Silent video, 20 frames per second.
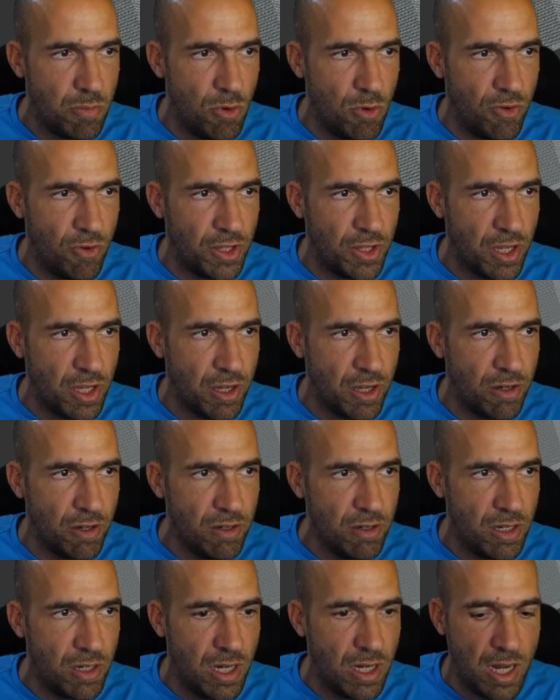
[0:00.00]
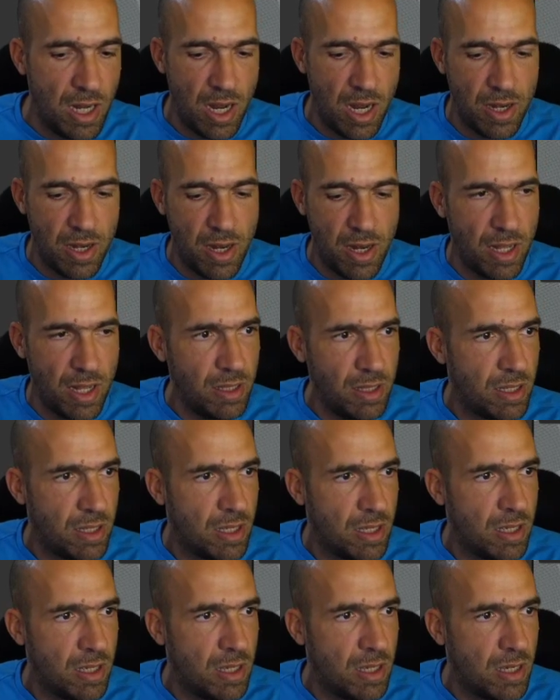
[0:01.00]
move it here, and then
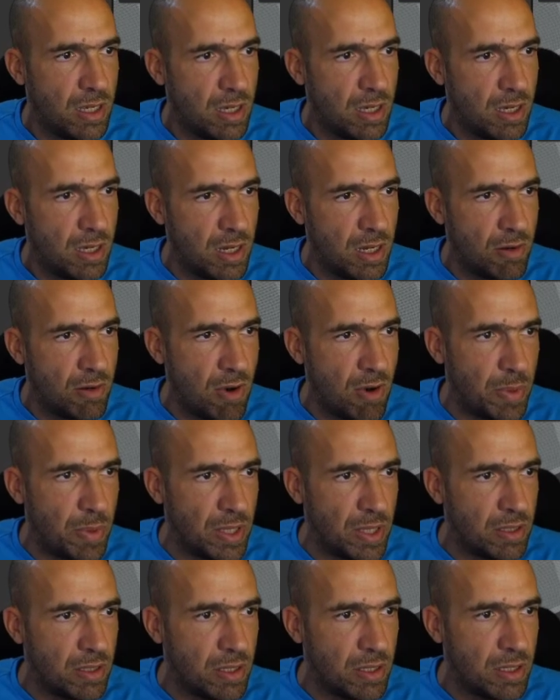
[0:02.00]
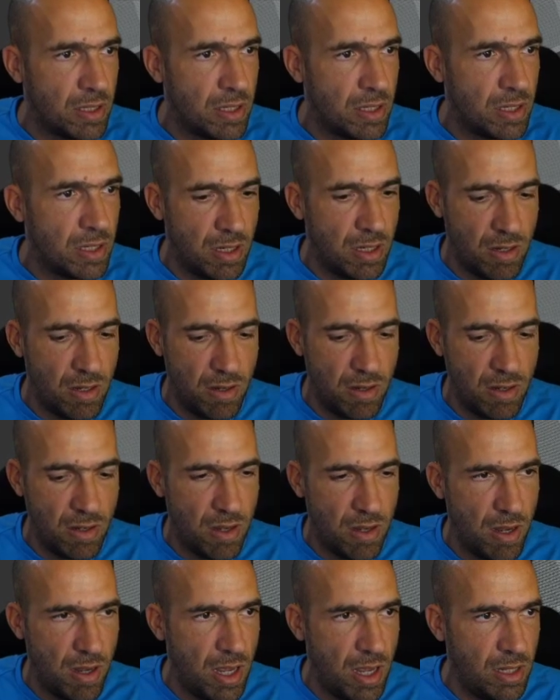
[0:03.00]
unwrap it.
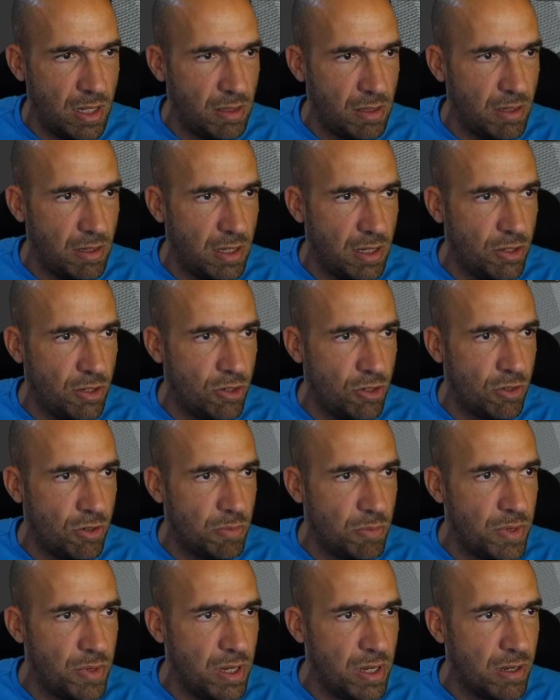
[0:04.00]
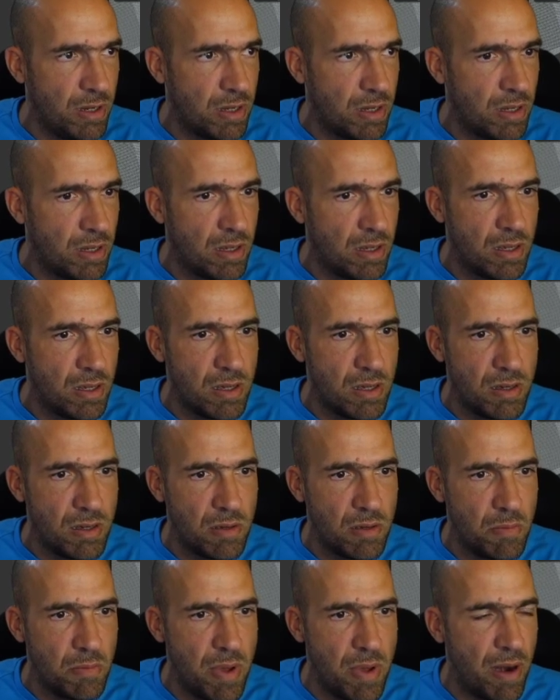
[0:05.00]
And it should be
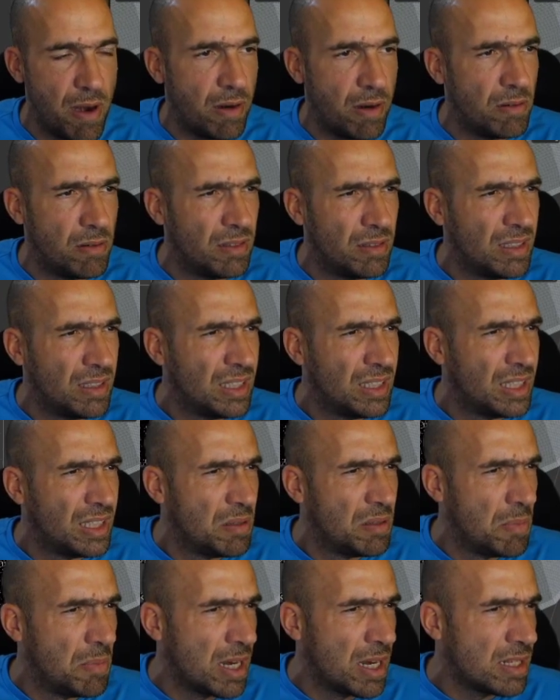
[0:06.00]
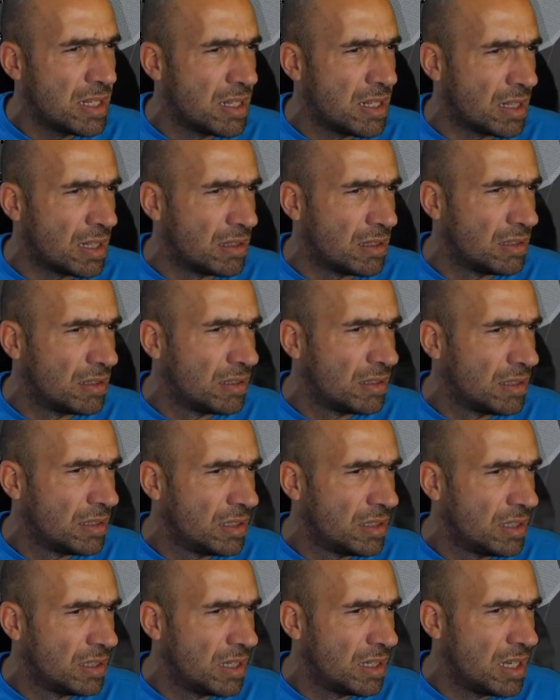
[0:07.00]
better. But it's not.
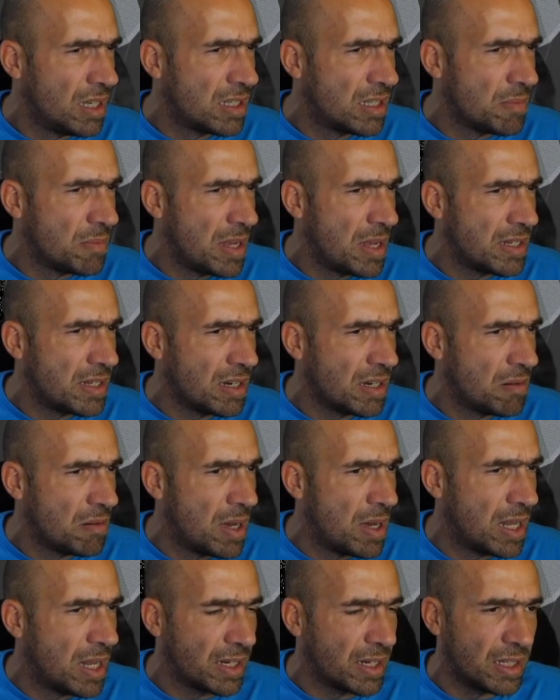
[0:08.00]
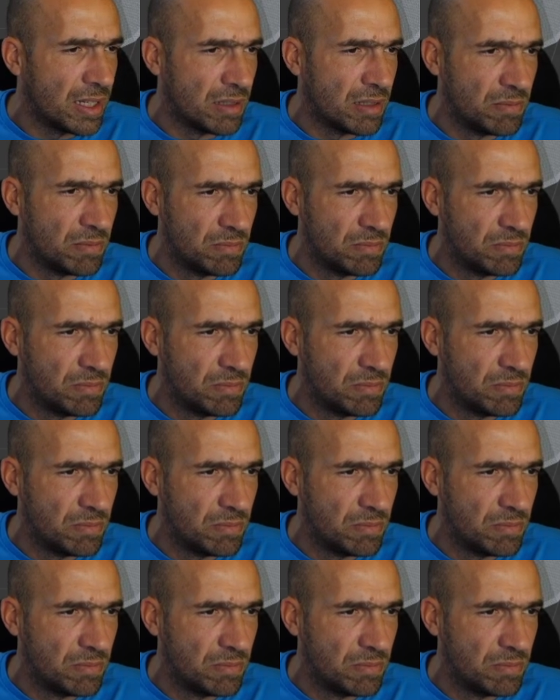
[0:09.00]
It's amazingly bad again.